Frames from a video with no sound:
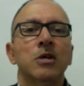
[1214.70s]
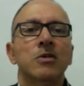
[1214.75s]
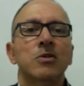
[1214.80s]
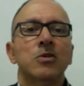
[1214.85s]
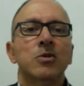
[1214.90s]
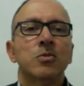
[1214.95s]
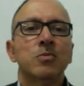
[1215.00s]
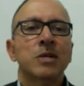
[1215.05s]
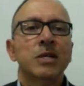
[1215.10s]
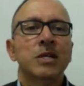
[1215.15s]

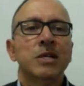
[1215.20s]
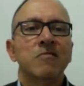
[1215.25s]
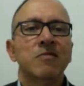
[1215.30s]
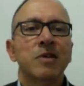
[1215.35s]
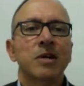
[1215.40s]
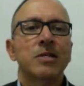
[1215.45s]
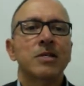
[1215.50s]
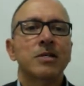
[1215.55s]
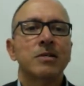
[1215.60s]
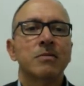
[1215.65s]
to be
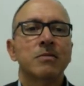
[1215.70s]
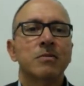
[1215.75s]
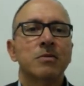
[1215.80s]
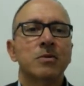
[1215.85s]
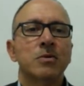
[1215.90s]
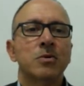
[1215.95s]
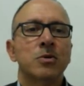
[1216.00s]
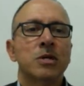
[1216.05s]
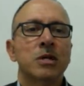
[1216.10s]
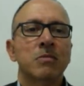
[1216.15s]
invited,
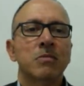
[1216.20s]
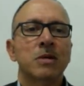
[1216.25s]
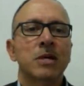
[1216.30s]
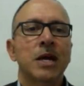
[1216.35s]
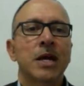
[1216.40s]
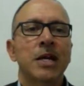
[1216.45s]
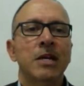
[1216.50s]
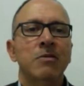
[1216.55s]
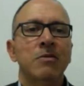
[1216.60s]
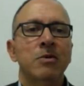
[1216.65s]
you can be
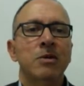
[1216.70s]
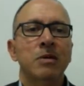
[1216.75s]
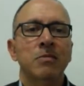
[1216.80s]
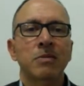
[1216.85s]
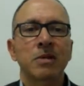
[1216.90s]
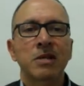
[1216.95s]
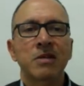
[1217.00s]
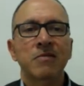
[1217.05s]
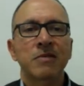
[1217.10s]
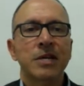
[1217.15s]

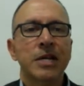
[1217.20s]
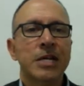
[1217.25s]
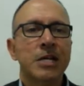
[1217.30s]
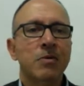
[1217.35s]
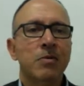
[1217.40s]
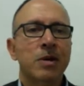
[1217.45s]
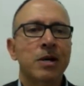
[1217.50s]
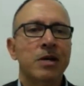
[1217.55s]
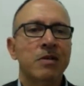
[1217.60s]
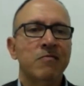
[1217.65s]
living
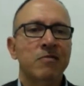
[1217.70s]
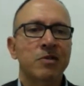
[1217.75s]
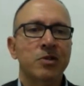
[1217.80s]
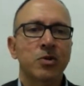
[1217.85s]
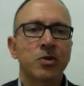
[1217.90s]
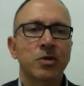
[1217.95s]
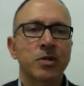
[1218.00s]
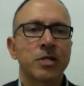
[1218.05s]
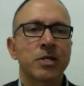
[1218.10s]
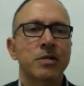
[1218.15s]
anywhere in
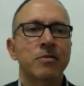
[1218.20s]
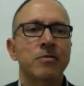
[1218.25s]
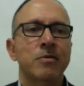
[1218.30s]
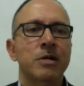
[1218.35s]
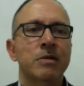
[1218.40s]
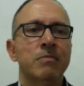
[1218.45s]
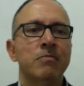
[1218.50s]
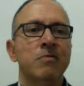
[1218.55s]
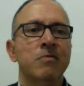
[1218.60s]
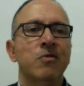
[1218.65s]
Victoria,
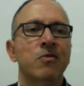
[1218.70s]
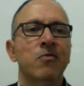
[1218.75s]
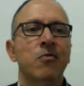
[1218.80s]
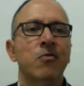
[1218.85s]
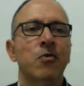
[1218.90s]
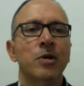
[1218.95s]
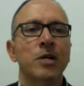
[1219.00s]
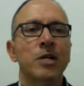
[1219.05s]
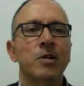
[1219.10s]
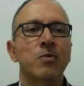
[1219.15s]
right? But for
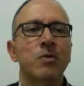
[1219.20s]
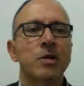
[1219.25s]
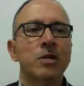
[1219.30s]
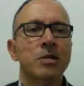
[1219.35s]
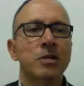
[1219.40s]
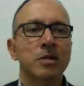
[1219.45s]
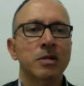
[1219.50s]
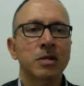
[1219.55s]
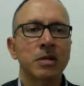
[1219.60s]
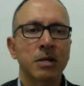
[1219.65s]

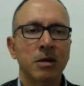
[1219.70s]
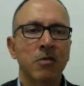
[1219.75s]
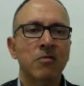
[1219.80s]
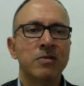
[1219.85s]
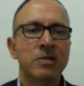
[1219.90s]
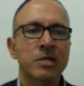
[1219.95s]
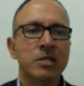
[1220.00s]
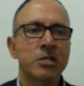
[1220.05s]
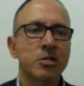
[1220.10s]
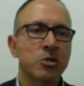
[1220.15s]
491,
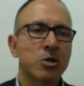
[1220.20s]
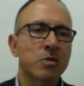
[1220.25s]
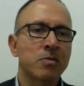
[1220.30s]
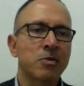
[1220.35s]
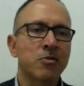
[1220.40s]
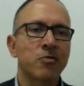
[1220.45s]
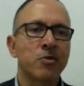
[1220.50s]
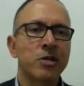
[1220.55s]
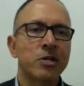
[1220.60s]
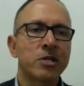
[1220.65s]
obviously it's got to be
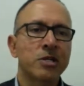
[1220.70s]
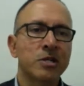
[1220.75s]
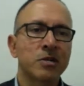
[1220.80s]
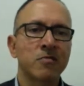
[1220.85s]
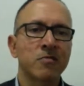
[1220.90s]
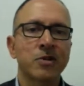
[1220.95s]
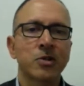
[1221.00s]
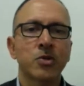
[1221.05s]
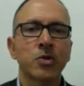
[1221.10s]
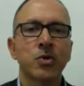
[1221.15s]
regional
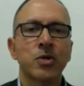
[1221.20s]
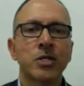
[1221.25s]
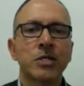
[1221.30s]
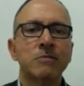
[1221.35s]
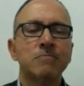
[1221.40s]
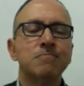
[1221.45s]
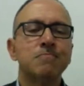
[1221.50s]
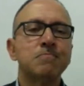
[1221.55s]
Victoria.